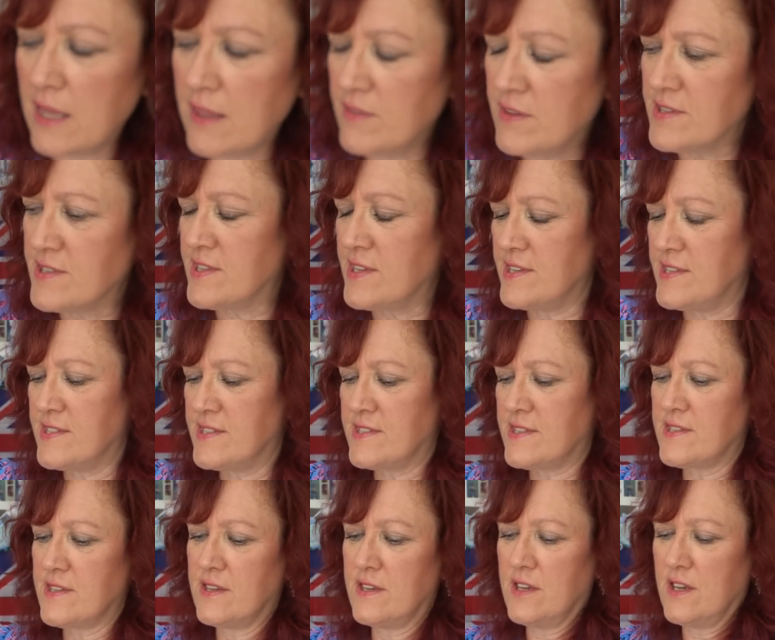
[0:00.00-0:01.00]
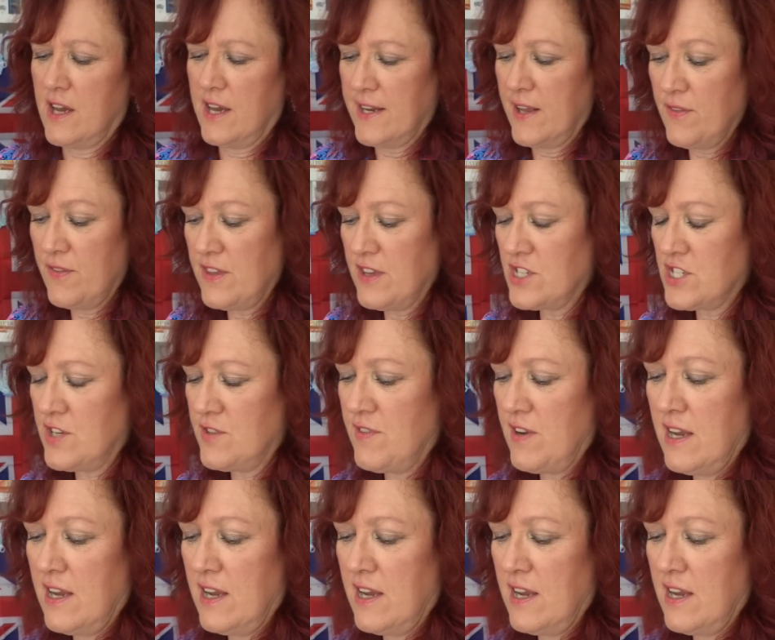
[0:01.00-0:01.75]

there's this, I don't think she